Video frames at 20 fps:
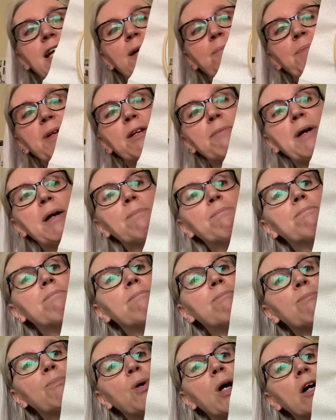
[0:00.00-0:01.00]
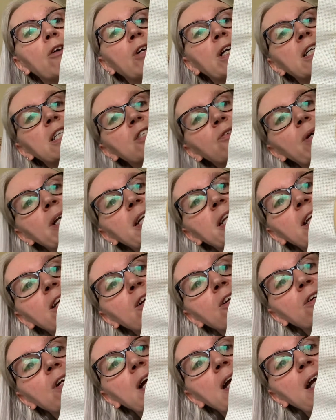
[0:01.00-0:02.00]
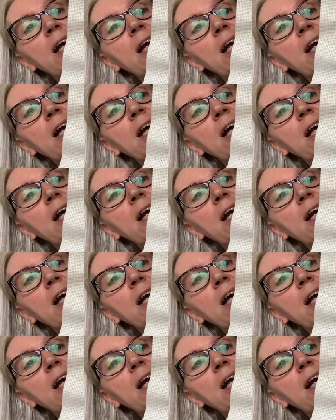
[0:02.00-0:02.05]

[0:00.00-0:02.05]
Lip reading: a bit of my progress right here.